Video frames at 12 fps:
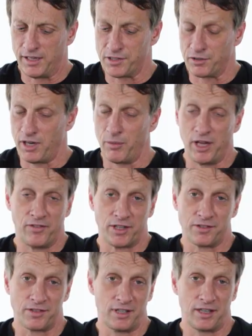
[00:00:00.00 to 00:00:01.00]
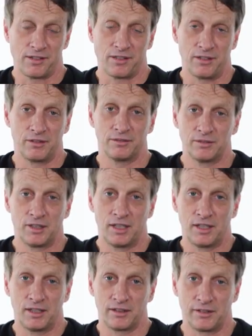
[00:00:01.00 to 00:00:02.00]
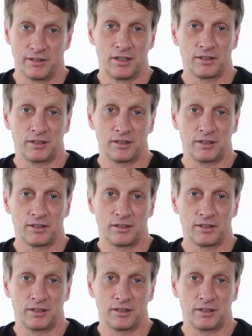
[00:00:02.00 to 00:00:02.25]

and it's a great way of exercise, so uh, good